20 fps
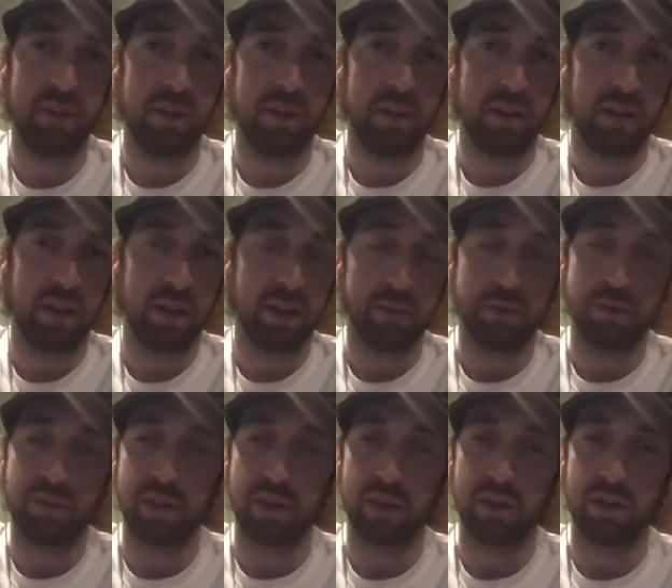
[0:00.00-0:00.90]
like, it
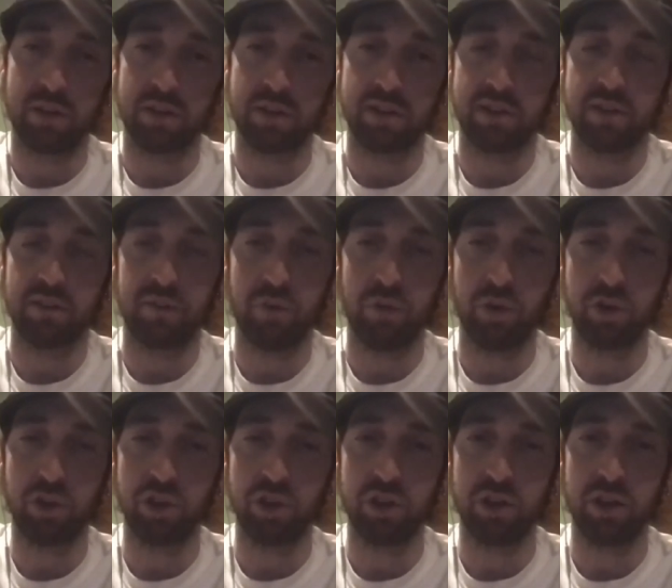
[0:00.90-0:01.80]
was going to cost us a
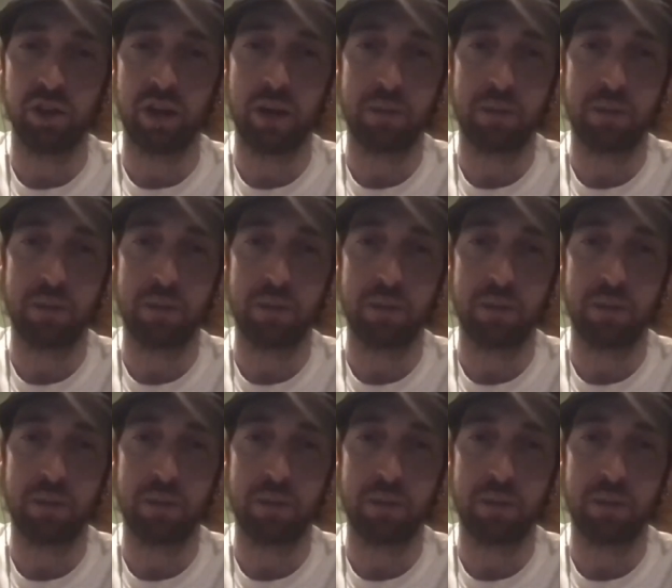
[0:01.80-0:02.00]
fortune to